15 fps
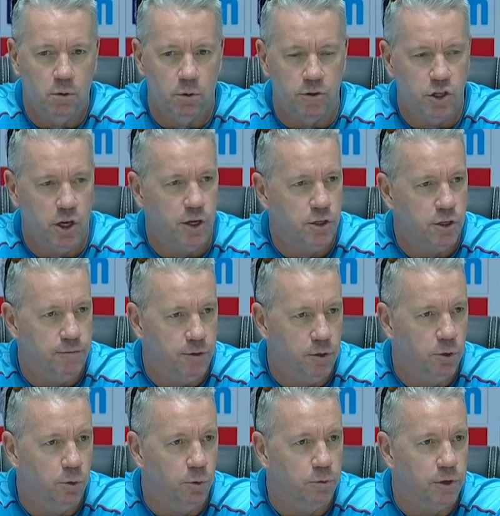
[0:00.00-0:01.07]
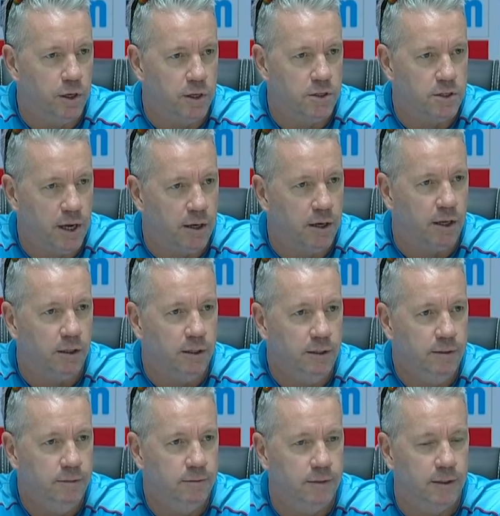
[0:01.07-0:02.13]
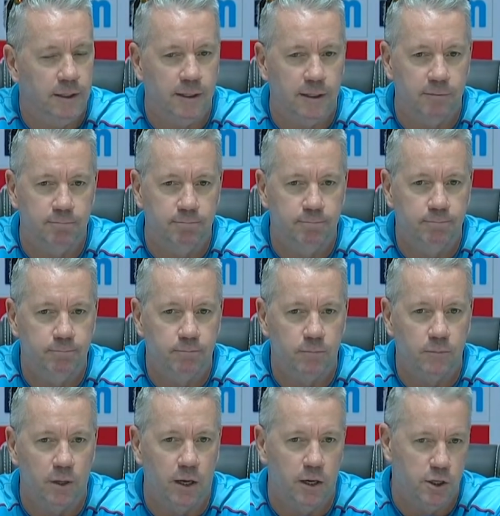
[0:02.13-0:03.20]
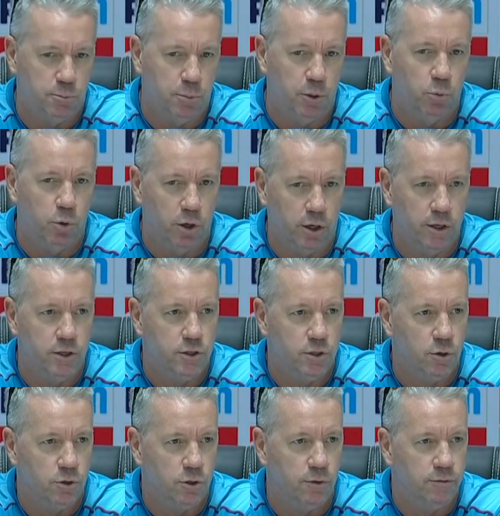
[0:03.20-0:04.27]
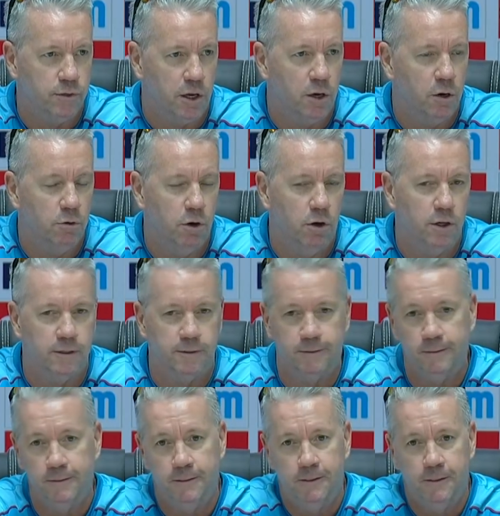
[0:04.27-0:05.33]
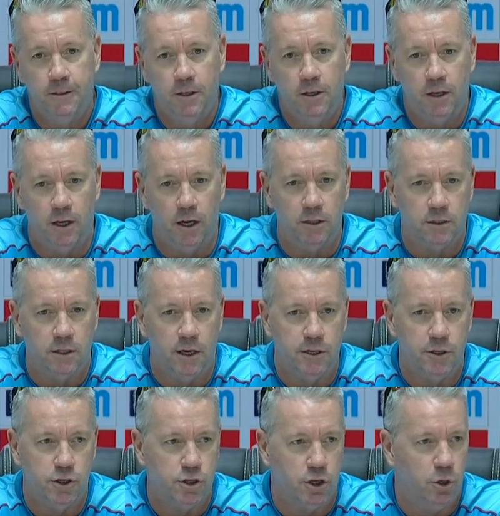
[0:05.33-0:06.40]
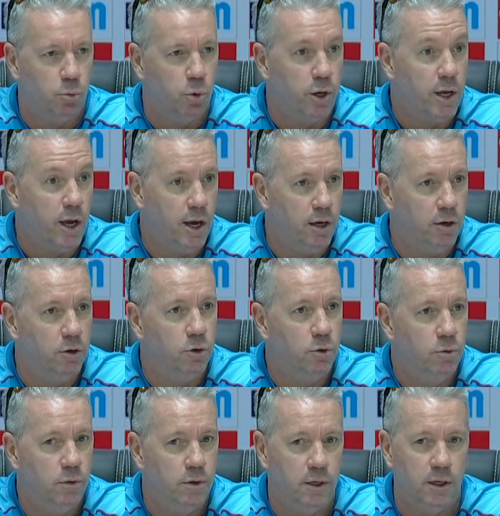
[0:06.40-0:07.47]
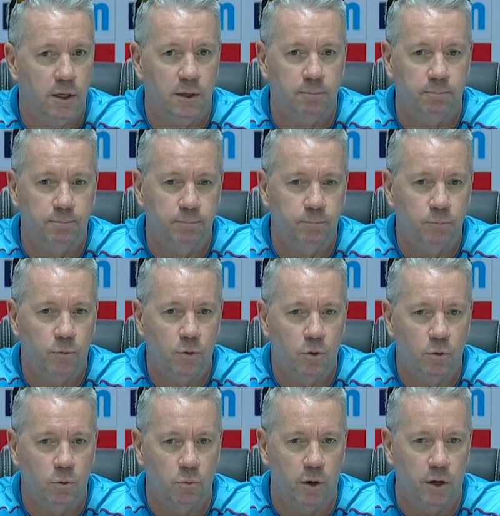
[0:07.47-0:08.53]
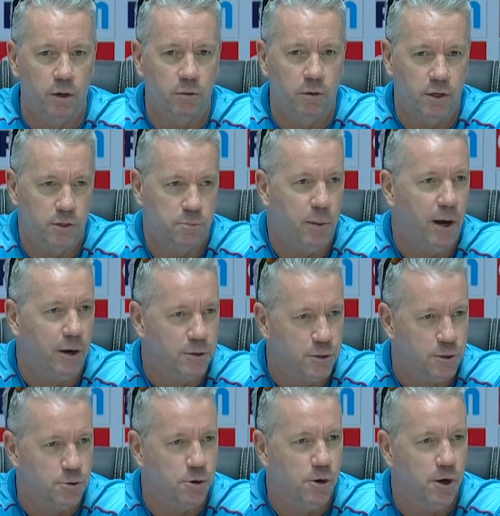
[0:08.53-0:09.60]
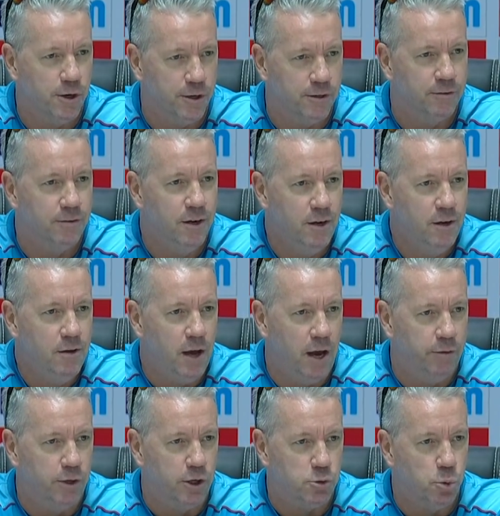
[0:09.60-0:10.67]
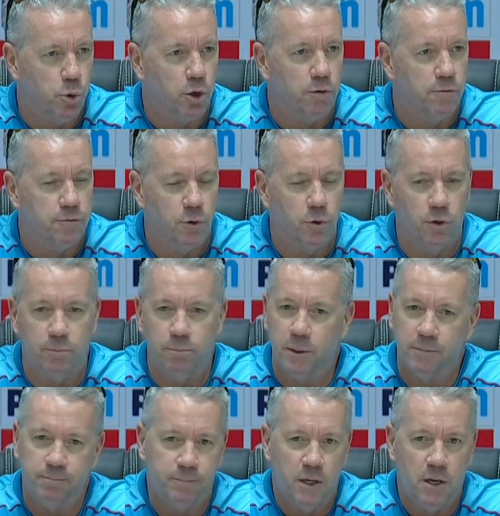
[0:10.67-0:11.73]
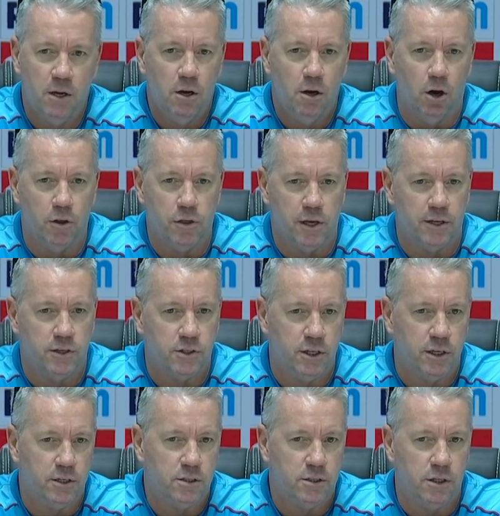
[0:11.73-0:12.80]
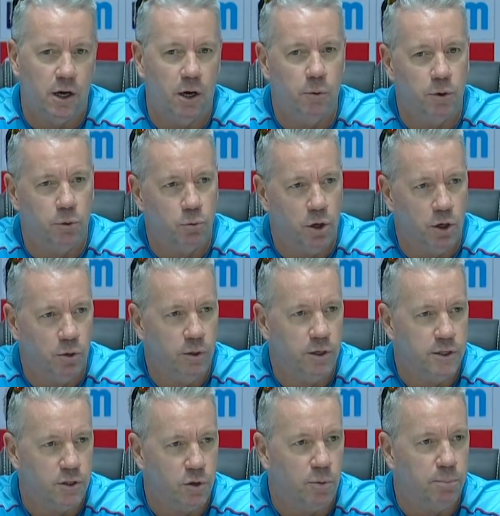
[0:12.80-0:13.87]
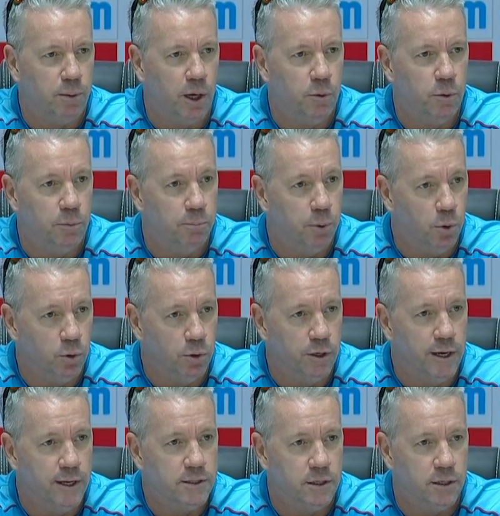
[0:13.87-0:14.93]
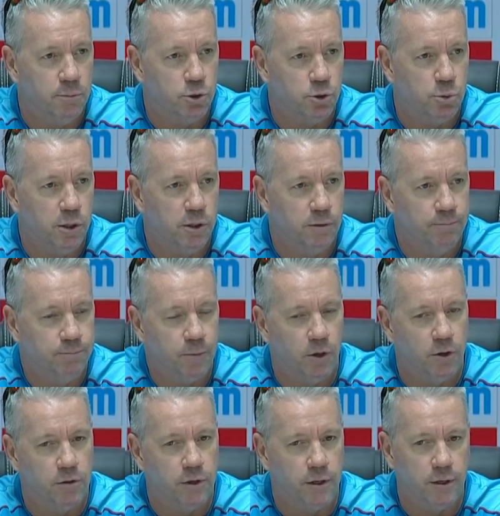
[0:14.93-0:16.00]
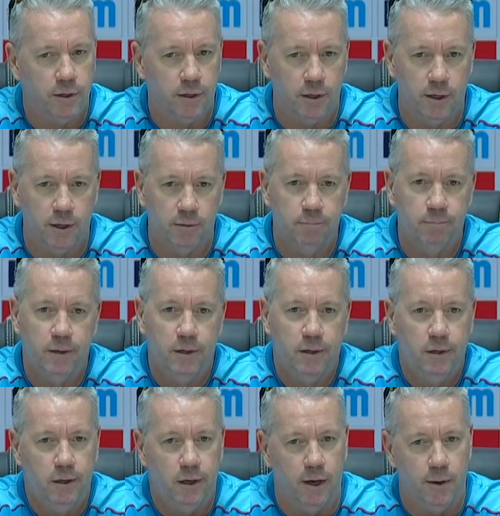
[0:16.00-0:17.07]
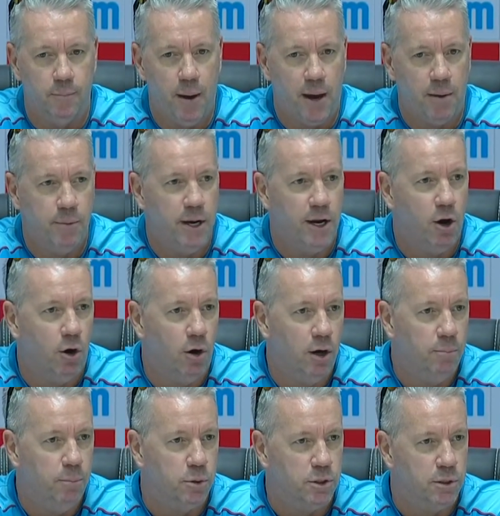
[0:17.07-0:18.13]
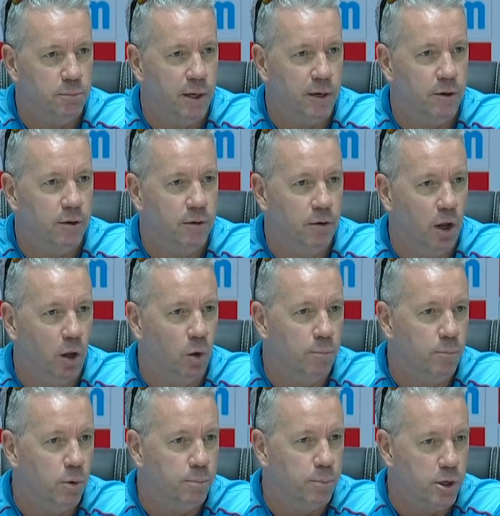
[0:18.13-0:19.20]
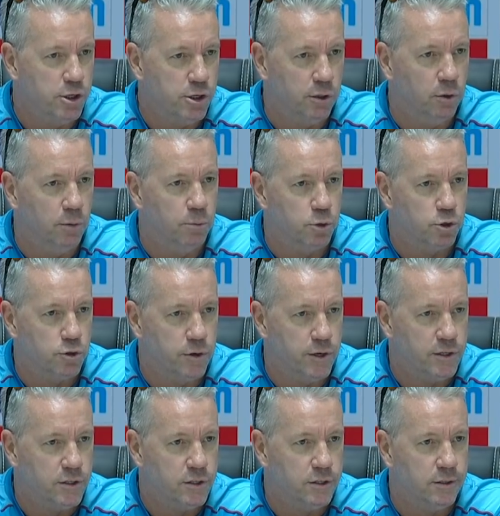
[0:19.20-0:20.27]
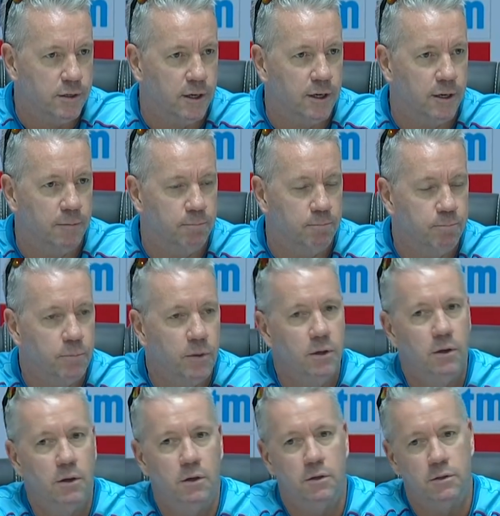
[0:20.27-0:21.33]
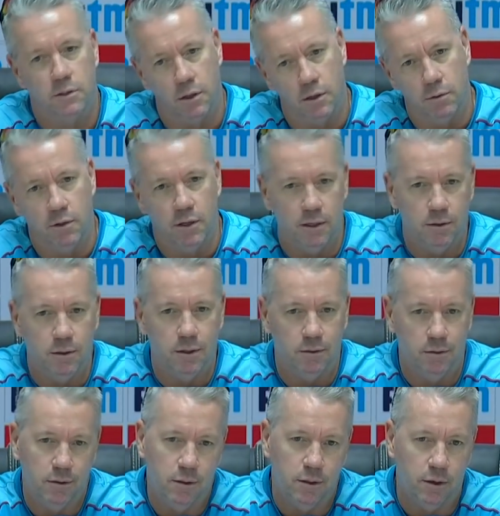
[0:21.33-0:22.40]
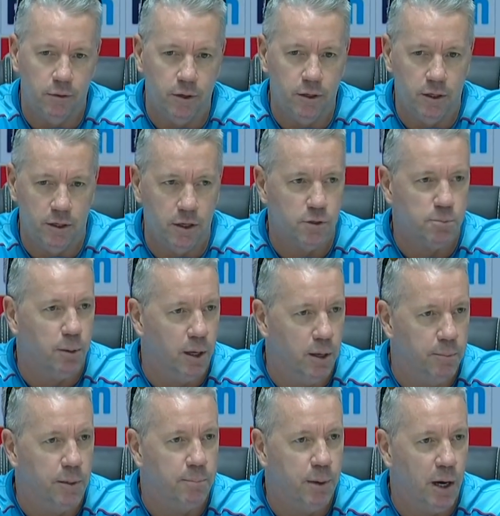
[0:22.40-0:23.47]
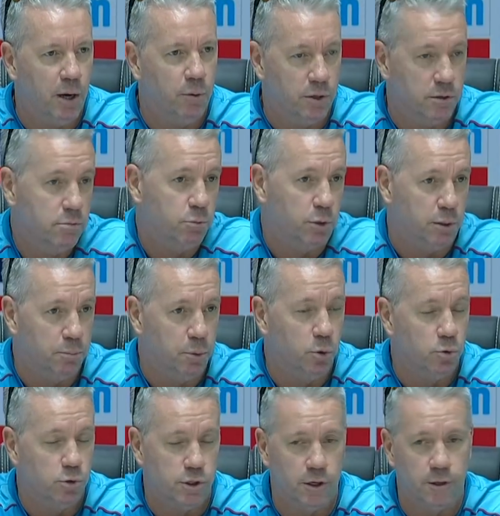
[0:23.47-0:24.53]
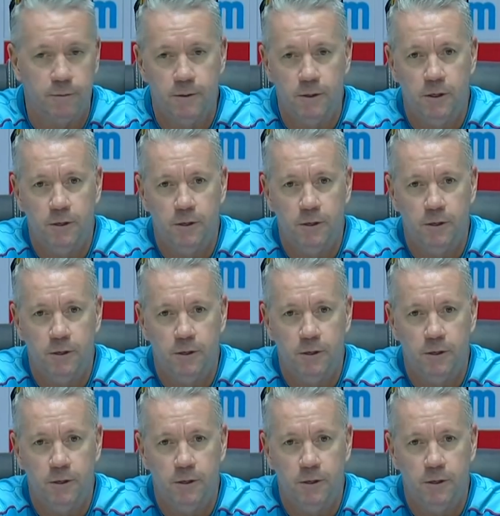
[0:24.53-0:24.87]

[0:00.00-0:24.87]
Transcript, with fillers: we changed a few little things technically, um, and he's been working his socks off to get it right. And you know, today he just showed what he can do um, when he, when his balance is right and everything's working for him. But I think at six, you know, with a role that he's got to play with the ball in our team as well. I think uh, you know to bat him any higher puts him under a lot more pressure, a lot more stress. Um, so he, you know he, does play a big part with with the ball. So